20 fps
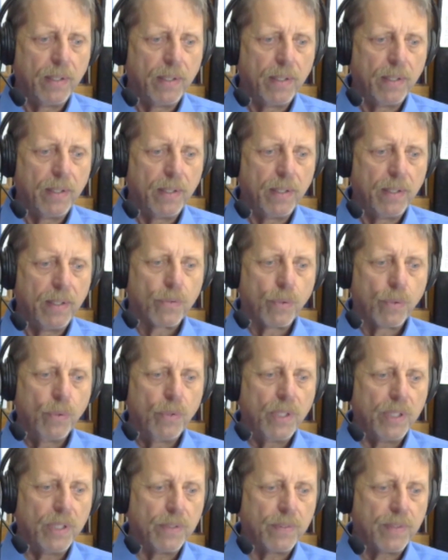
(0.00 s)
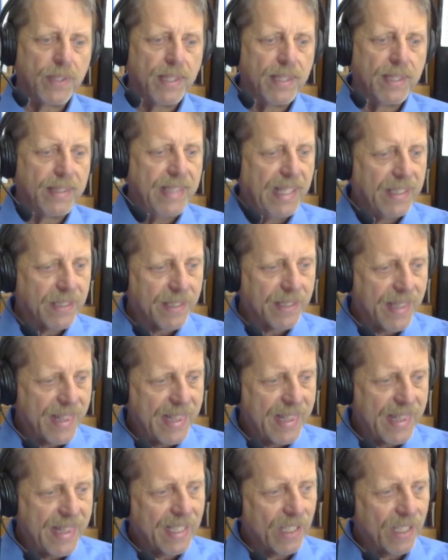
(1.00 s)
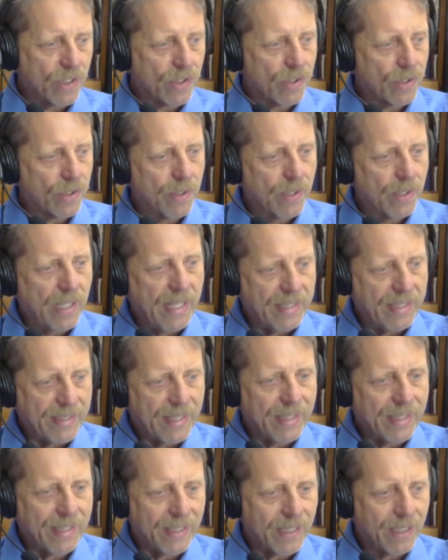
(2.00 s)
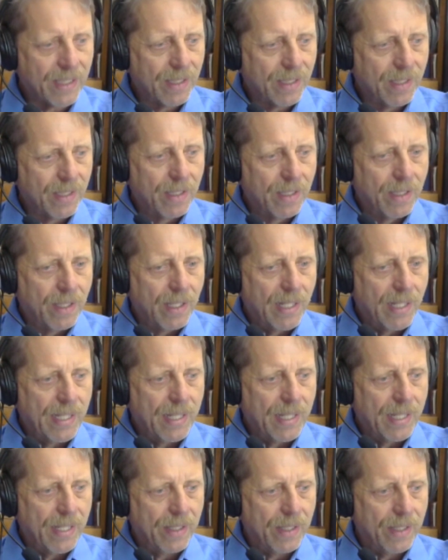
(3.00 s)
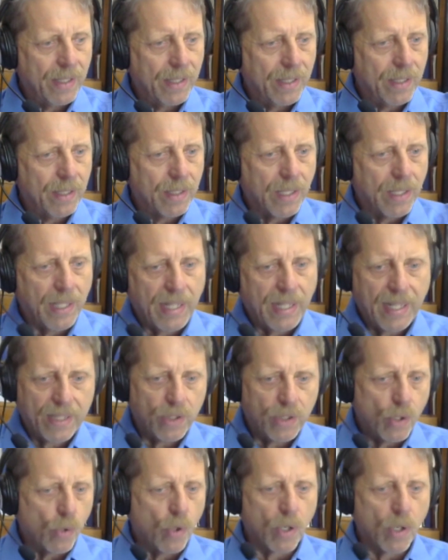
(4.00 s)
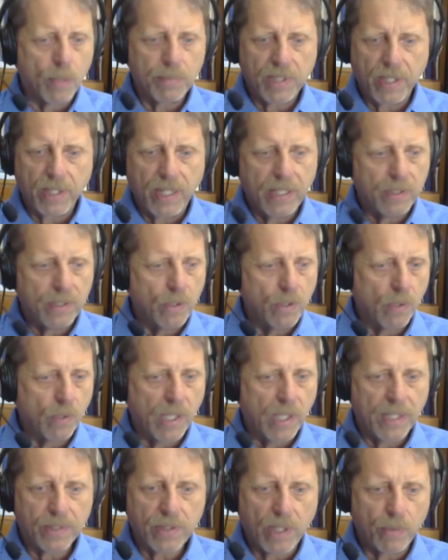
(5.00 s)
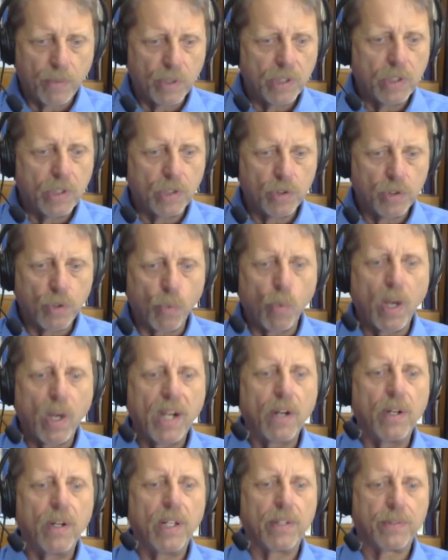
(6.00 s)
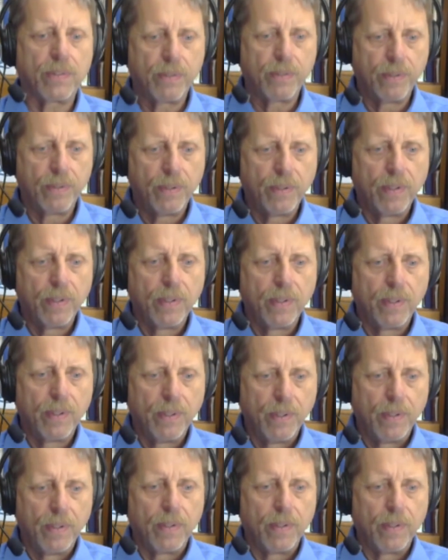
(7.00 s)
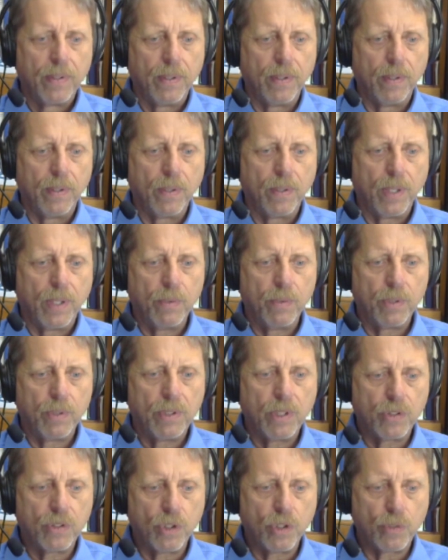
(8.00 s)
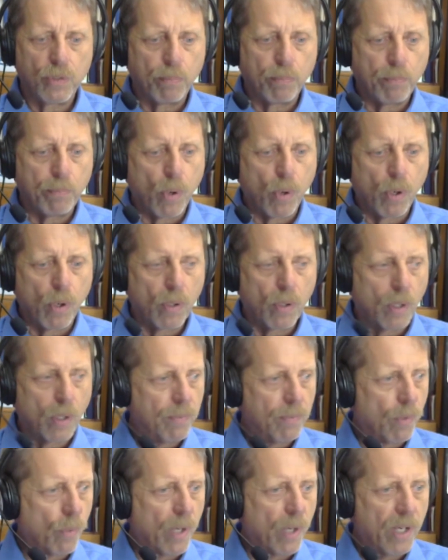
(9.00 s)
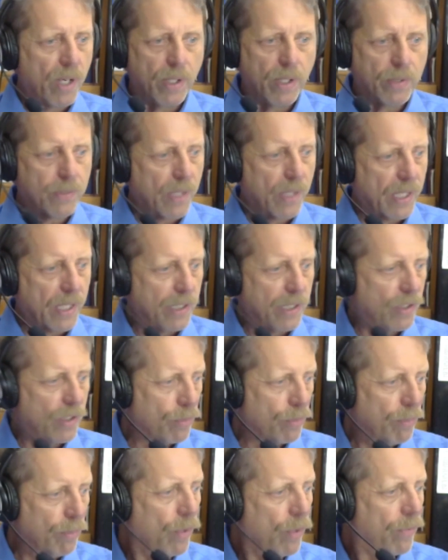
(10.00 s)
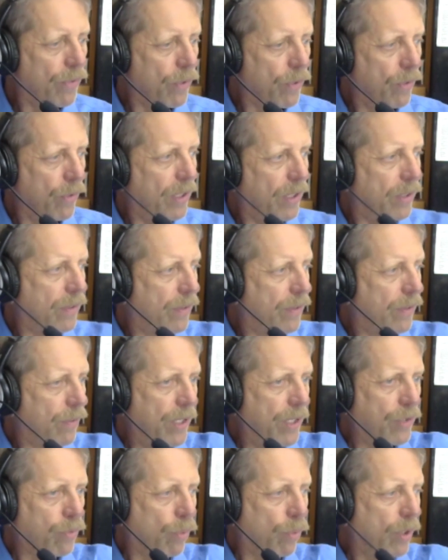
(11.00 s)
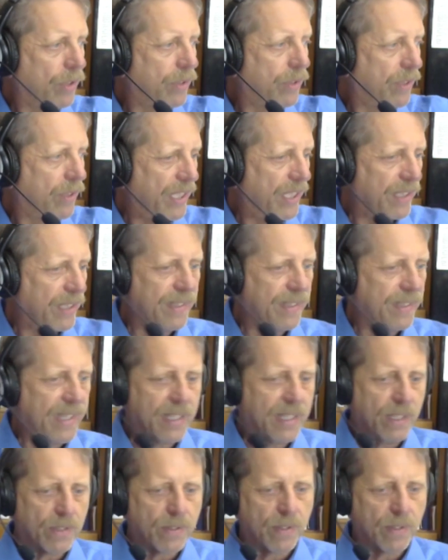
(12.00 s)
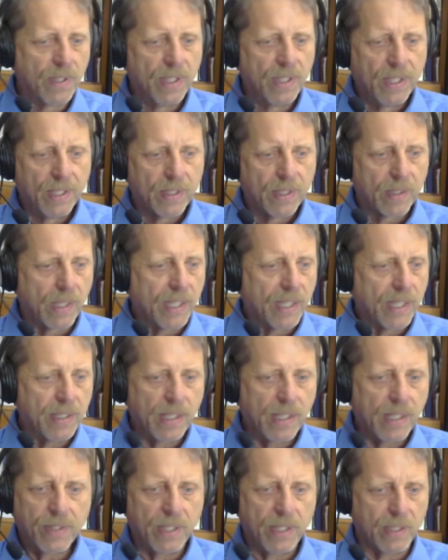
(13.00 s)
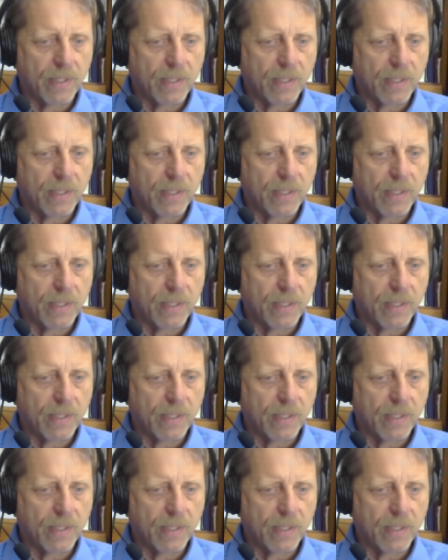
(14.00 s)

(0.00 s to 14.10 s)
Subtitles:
through these dense thickets at night, and I had no arms, I had no legs, I was just awareness. You know, it was just this ball of awareness, and I could just move through this woods and these thickets like nothing.